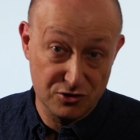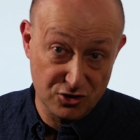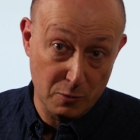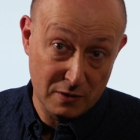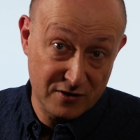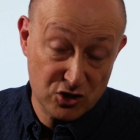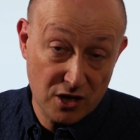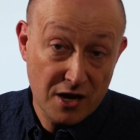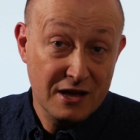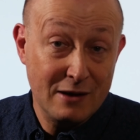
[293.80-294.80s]
Dolby
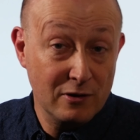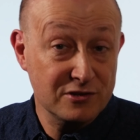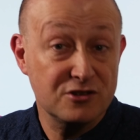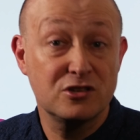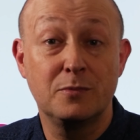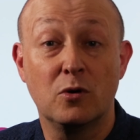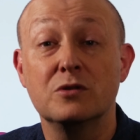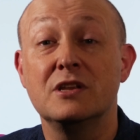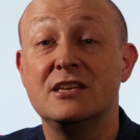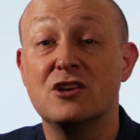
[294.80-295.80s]
Vision, it will also
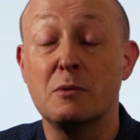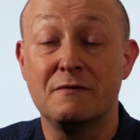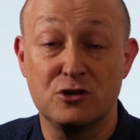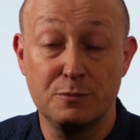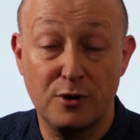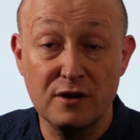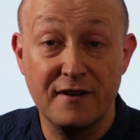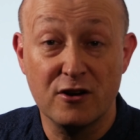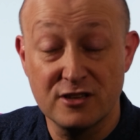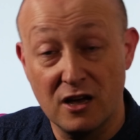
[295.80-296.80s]
support the Dolby Vision
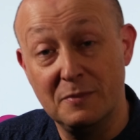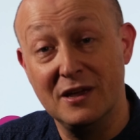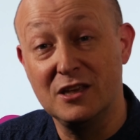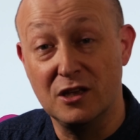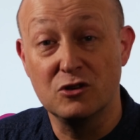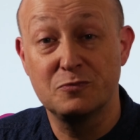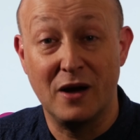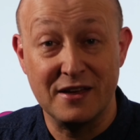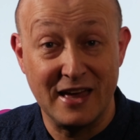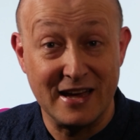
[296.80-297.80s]
profiles that are being used
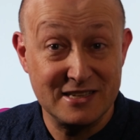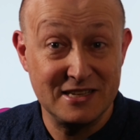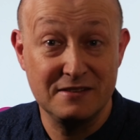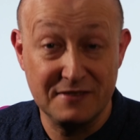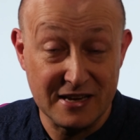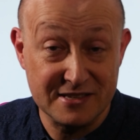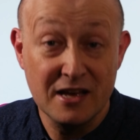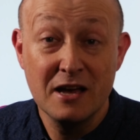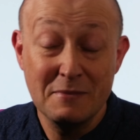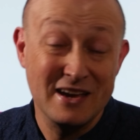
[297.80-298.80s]
by their TVs,
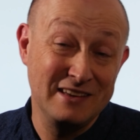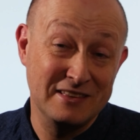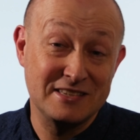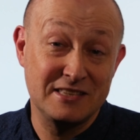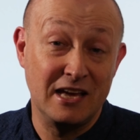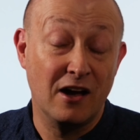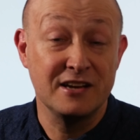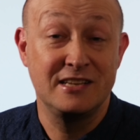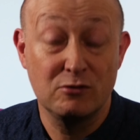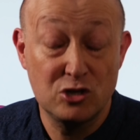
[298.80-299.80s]
making this the
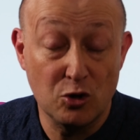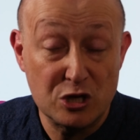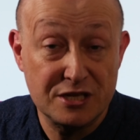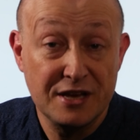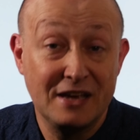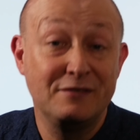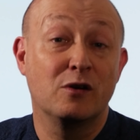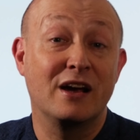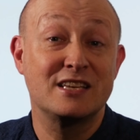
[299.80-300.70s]
ideal choice if you're a